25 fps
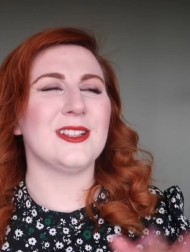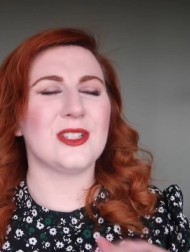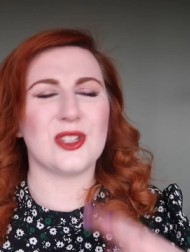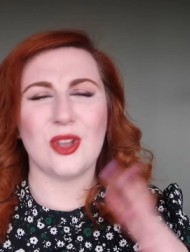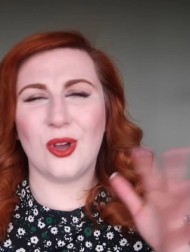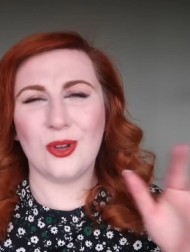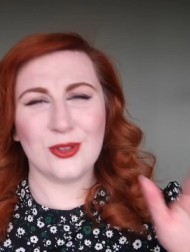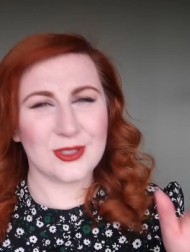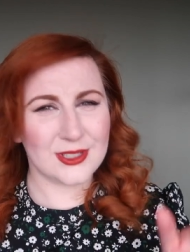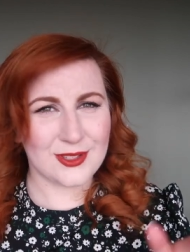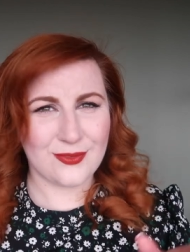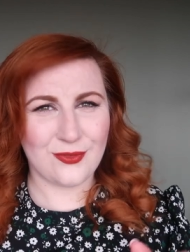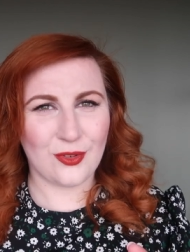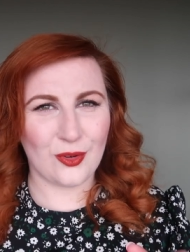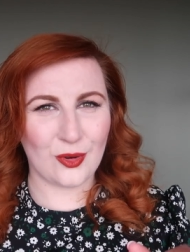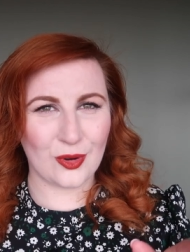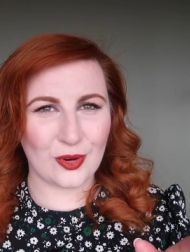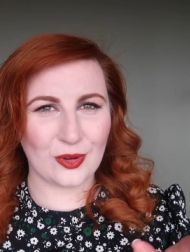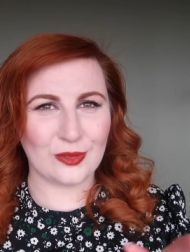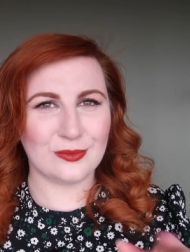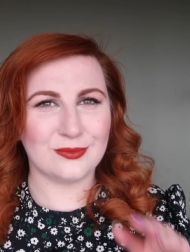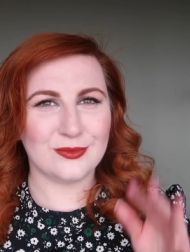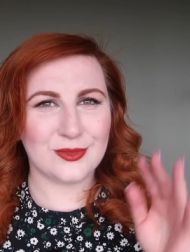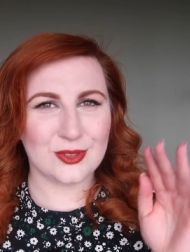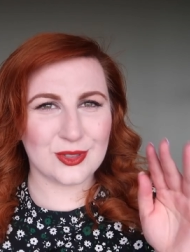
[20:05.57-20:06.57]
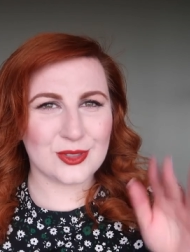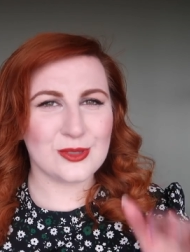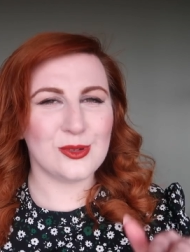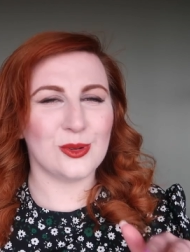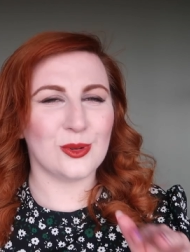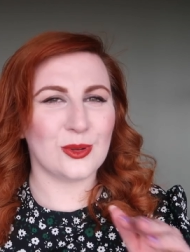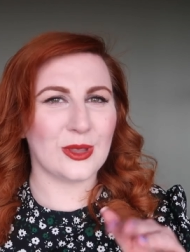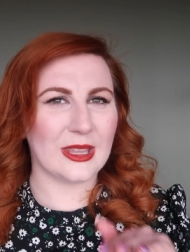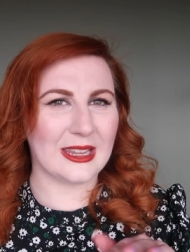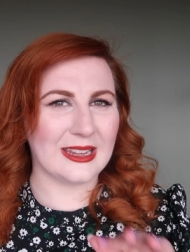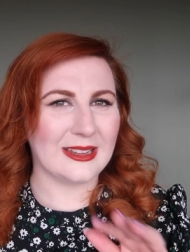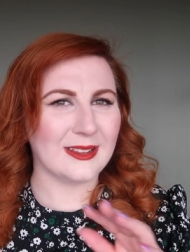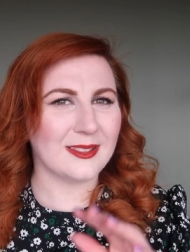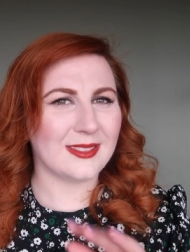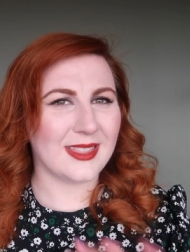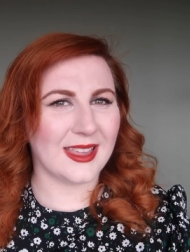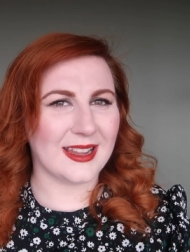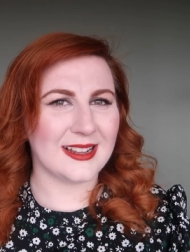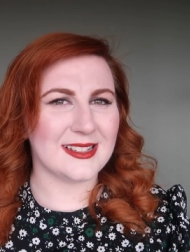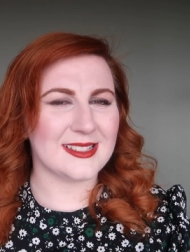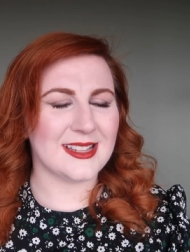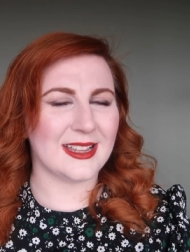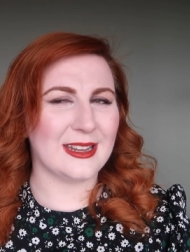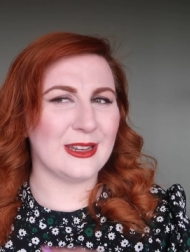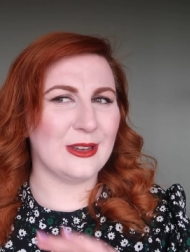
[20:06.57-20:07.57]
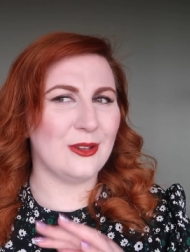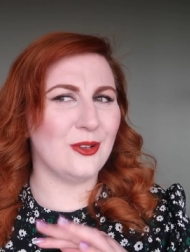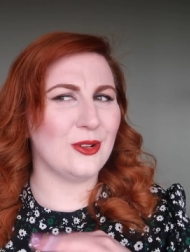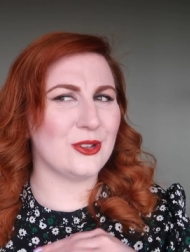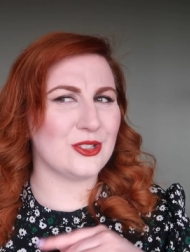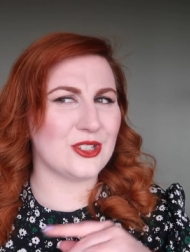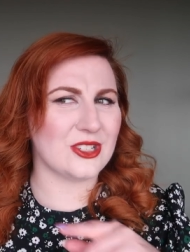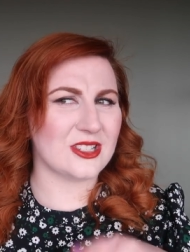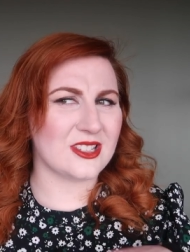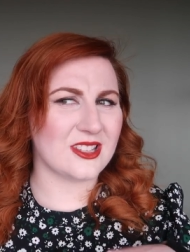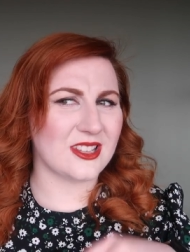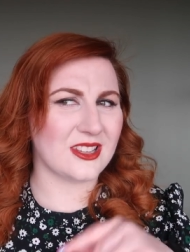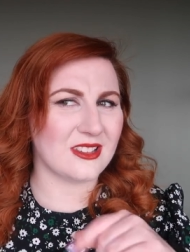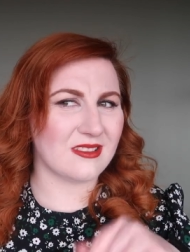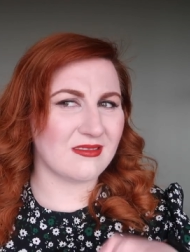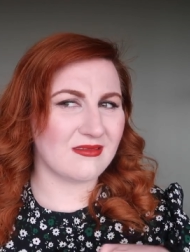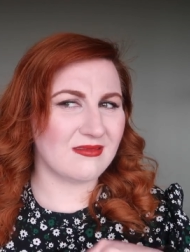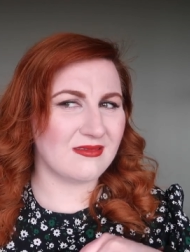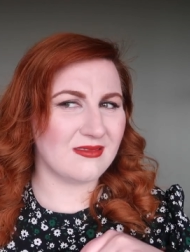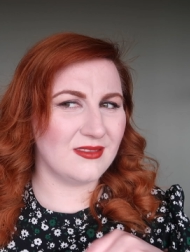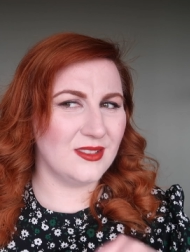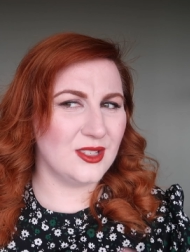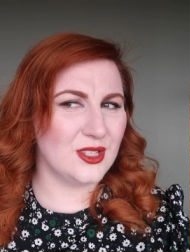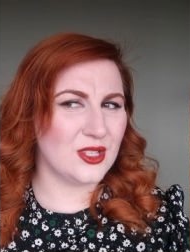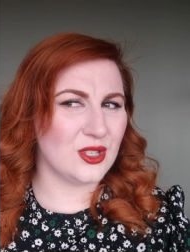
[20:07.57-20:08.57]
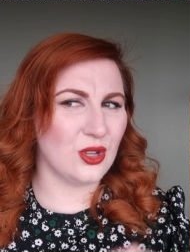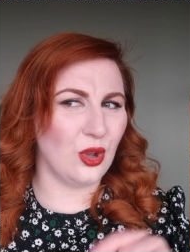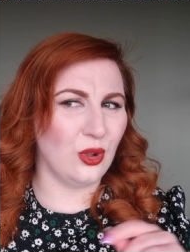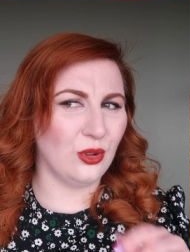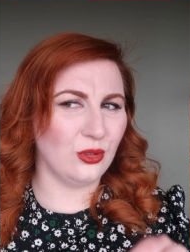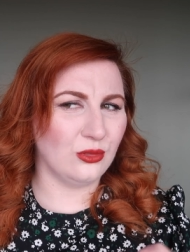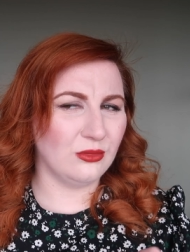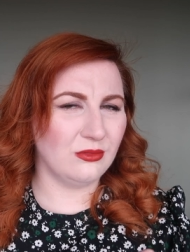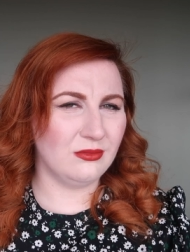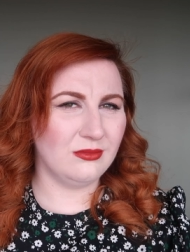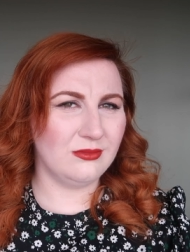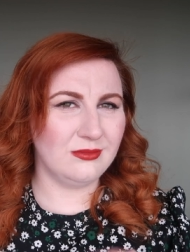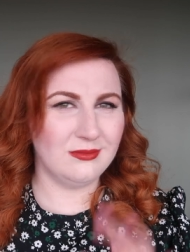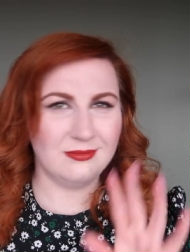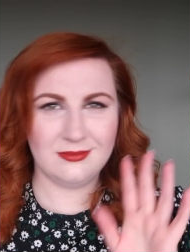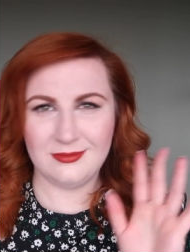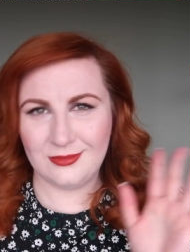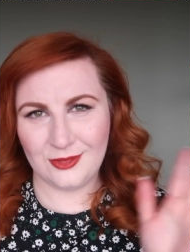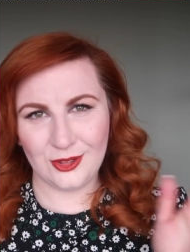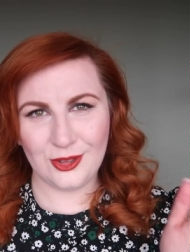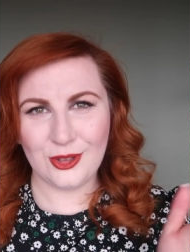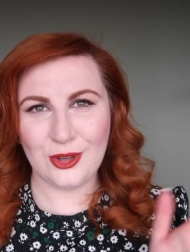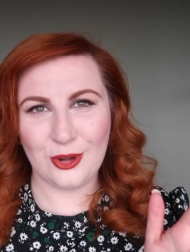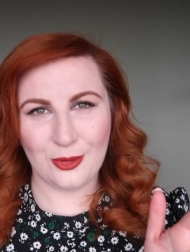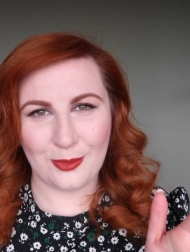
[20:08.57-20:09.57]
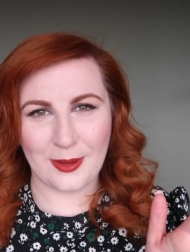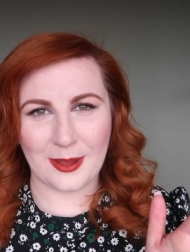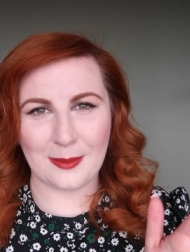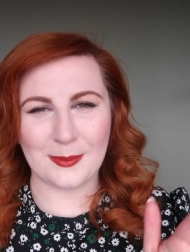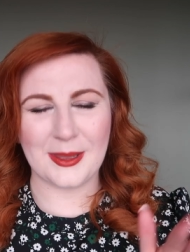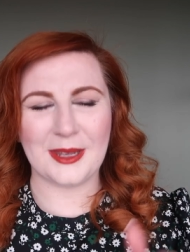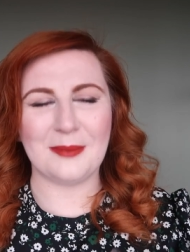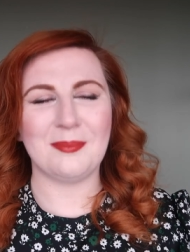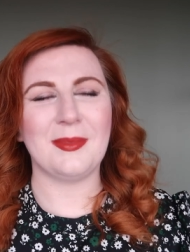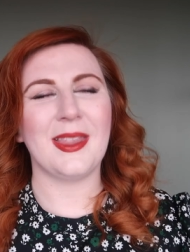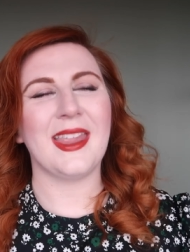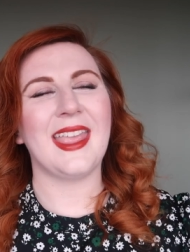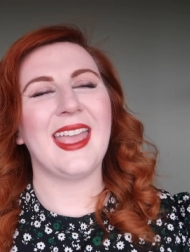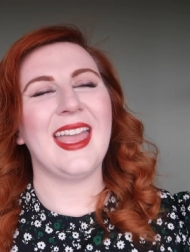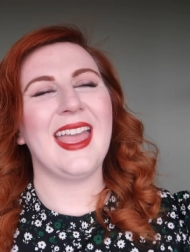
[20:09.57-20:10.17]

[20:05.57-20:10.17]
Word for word: salt's for soaking things in, not just like salt. You know what I mean.